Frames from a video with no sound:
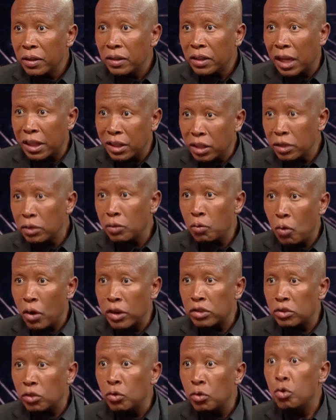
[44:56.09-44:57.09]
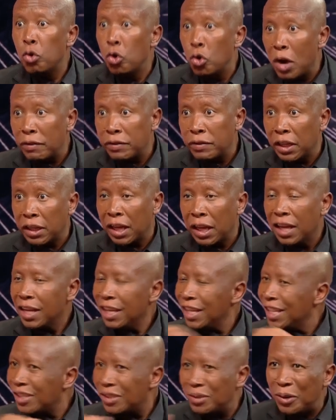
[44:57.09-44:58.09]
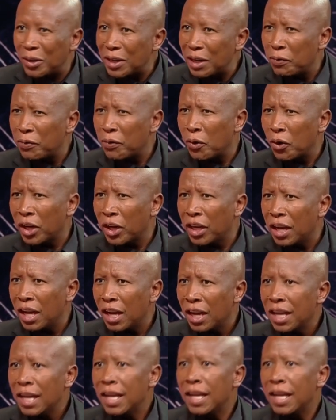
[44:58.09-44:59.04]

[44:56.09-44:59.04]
that wants to look after that. It's not a foreigner.